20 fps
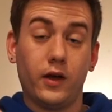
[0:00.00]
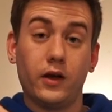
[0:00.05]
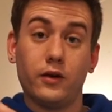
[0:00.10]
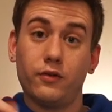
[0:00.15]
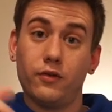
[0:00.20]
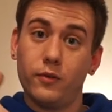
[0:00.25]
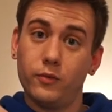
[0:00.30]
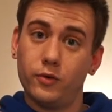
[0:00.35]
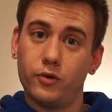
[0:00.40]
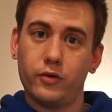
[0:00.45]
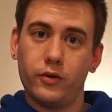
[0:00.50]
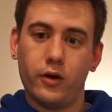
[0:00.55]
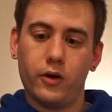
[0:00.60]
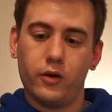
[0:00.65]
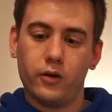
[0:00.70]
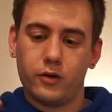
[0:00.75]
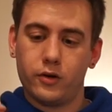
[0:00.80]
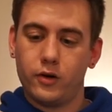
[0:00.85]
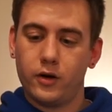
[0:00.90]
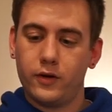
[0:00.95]
kind of symmetry
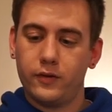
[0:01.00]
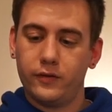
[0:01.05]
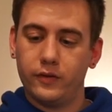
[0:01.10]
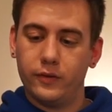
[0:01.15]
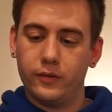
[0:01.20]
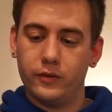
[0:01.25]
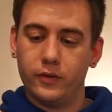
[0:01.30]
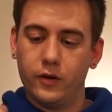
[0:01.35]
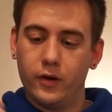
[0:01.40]
all across it.